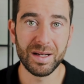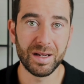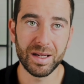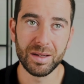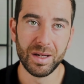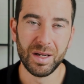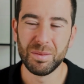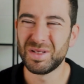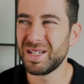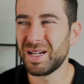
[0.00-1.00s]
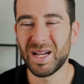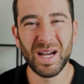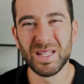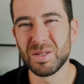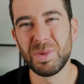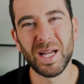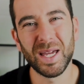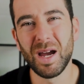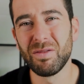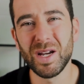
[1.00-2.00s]
Like particularly I can just be like
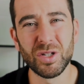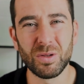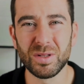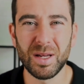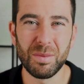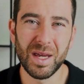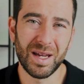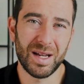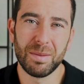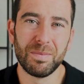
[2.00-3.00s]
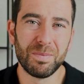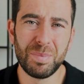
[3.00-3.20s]
at a restaurant or something and I can